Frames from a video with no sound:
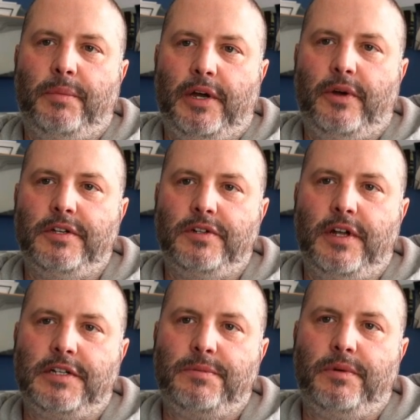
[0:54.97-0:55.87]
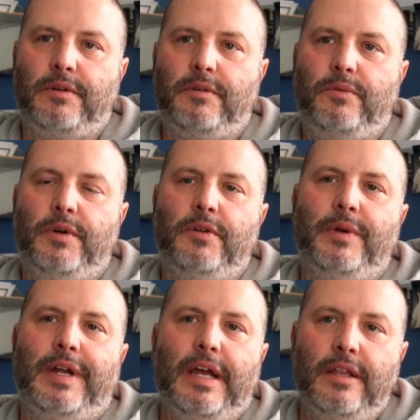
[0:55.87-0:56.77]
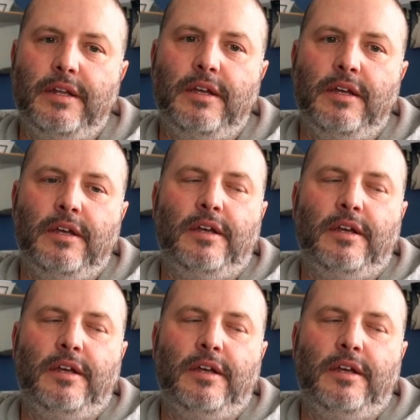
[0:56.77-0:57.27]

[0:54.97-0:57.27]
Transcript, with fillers: biohazard expert when in reality,